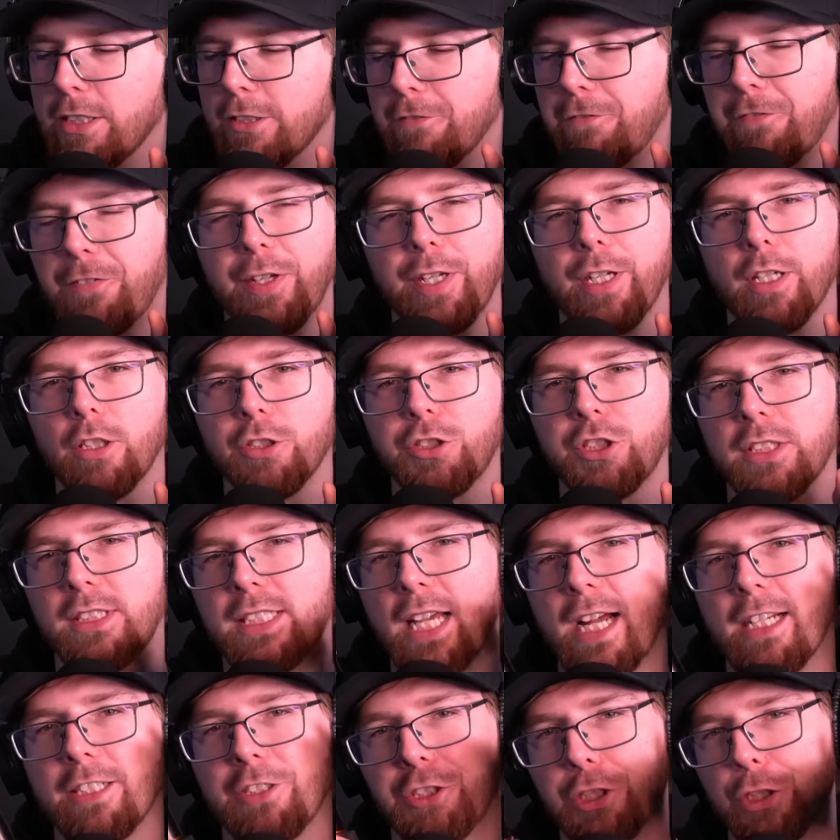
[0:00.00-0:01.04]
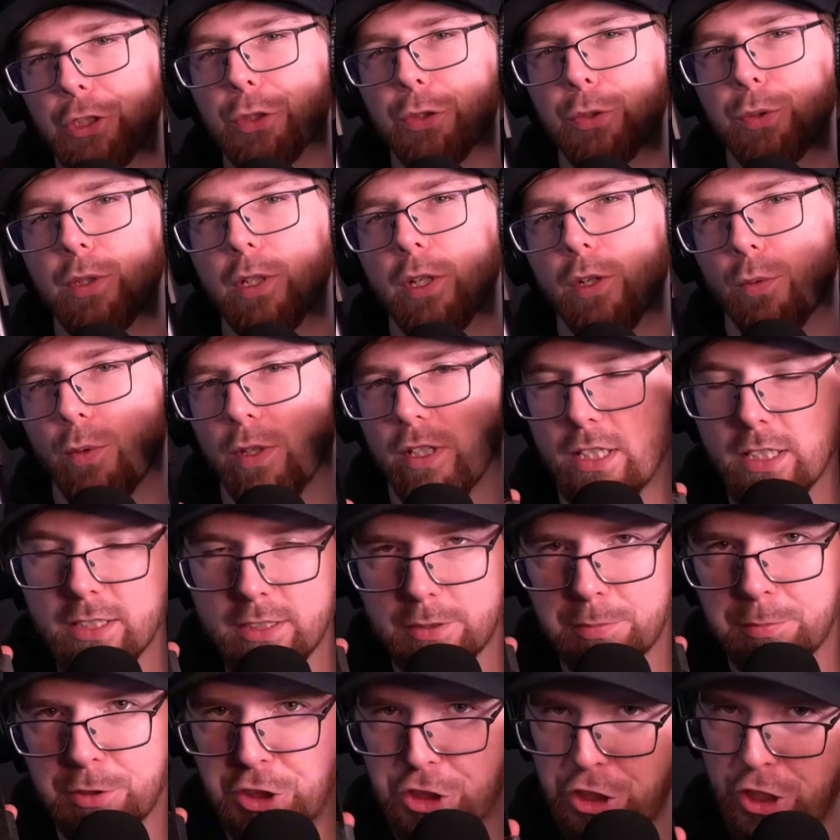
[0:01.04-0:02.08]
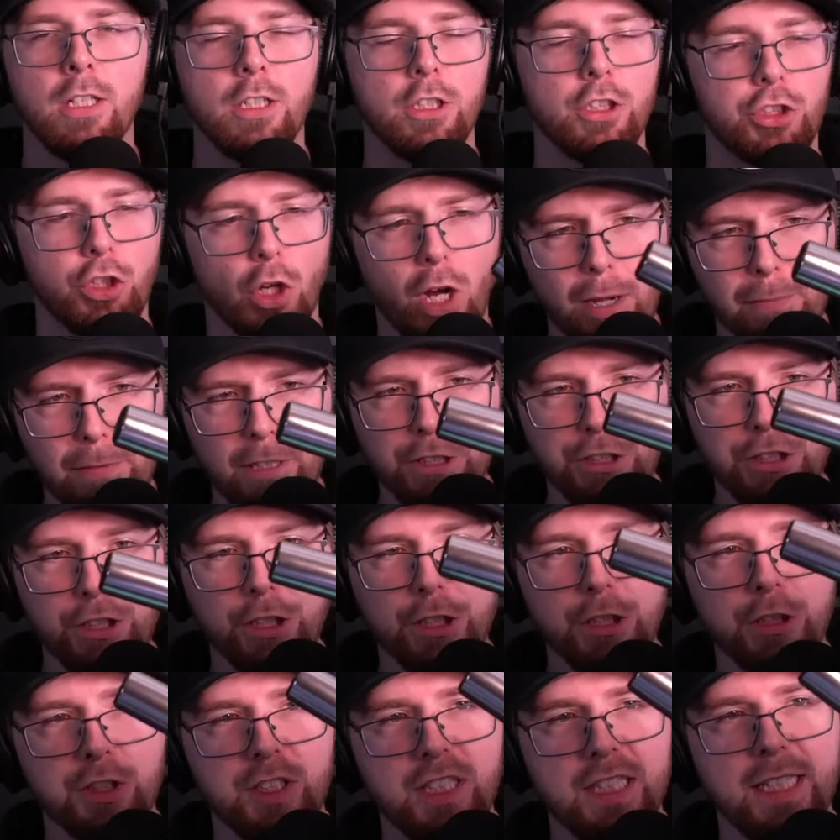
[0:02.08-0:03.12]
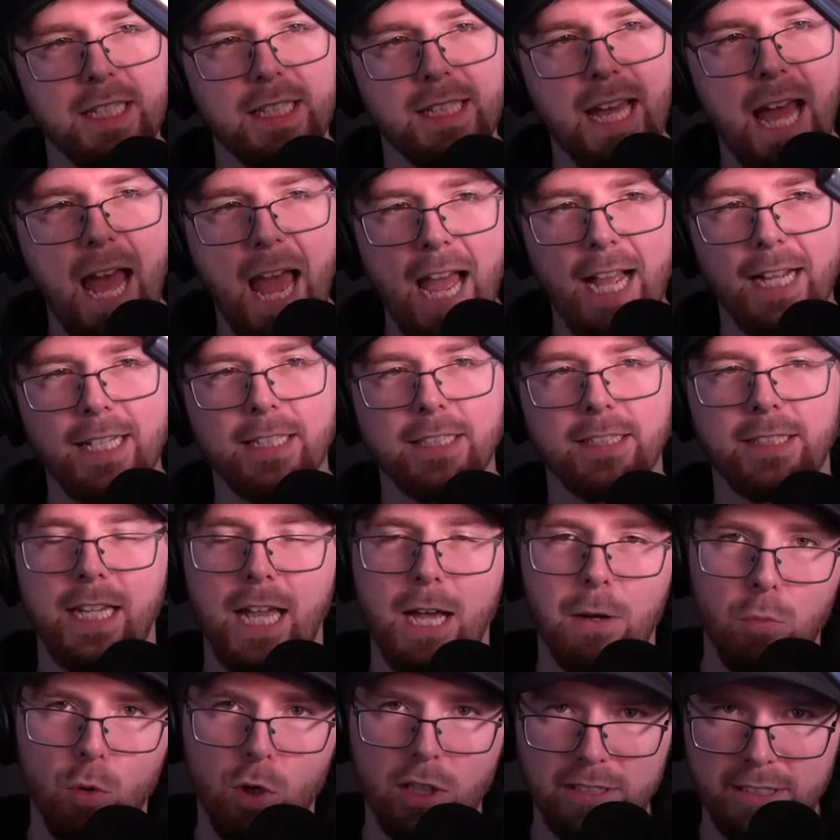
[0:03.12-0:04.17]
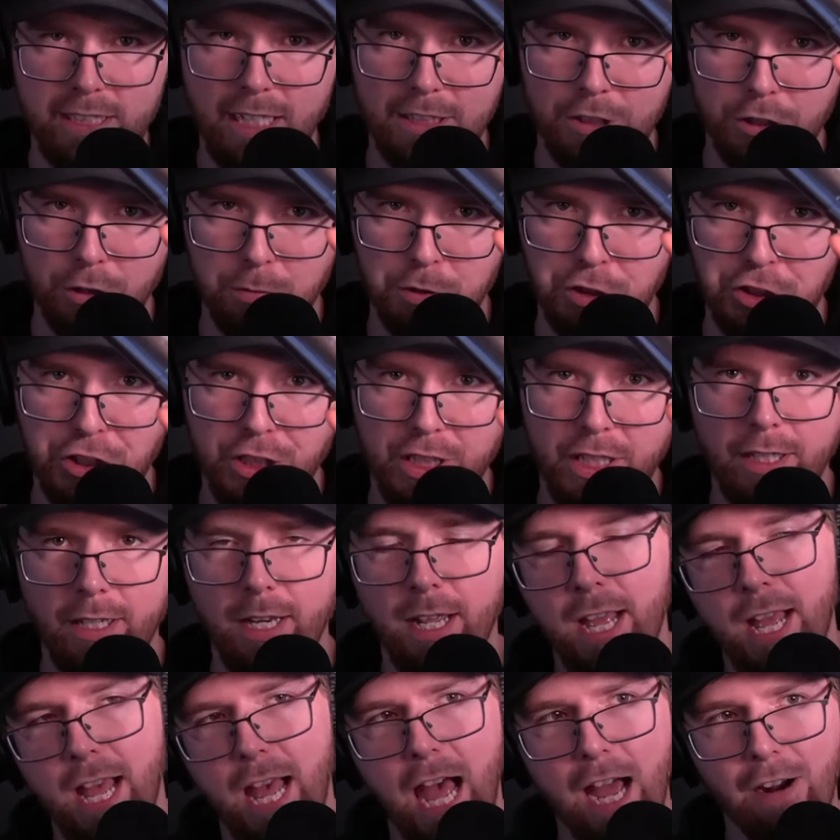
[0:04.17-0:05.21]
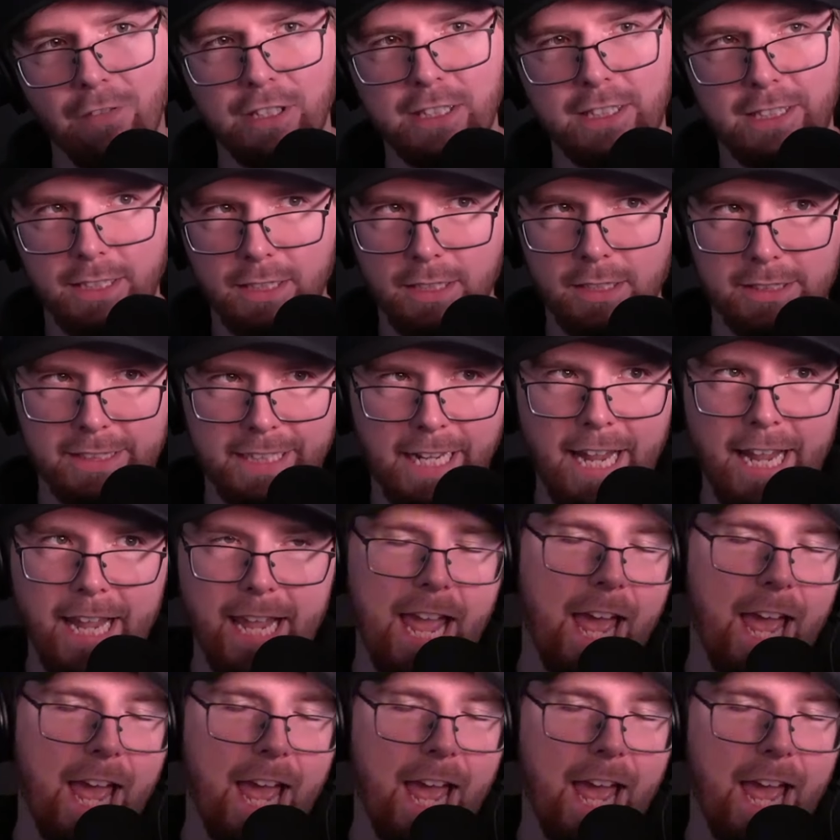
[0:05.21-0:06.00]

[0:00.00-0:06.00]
it feel to tattoo with this machine? So I'm used to using the A X Y S M one tattoo machine every single day